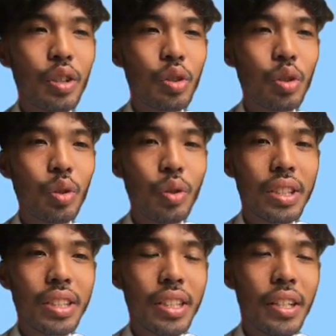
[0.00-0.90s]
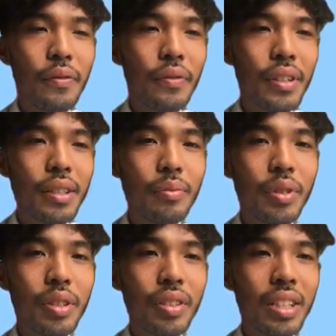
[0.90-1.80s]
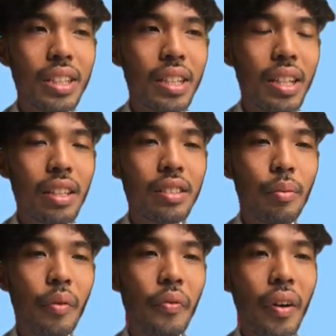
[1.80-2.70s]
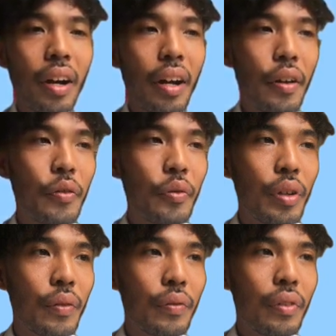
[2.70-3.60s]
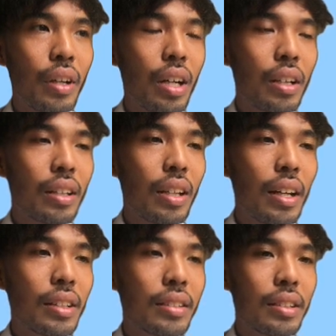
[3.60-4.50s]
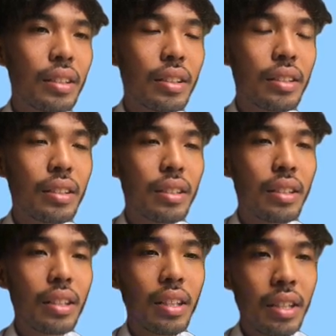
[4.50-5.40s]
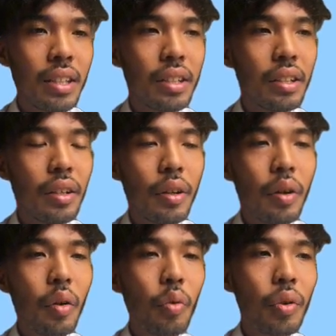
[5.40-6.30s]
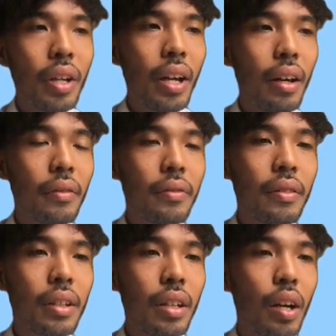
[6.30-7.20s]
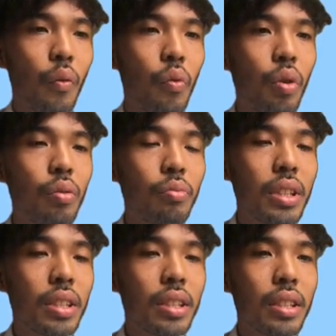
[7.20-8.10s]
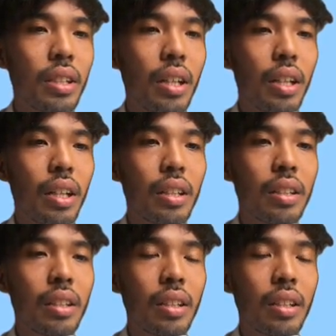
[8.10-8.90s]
So what's the difference between the test number 5 with other tests is, in here we have a voltmeter, and